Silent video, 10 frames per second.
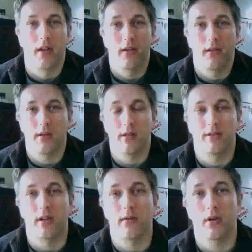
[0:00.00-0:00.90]
the
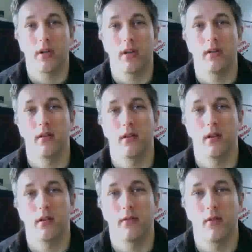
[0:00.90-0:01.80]
discovery
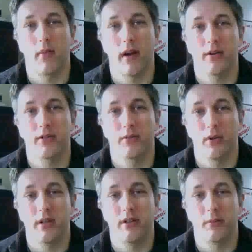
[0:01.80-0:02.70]
of the
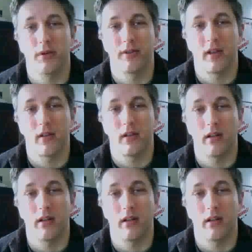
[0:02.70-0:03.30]
Meyers-Briggs personality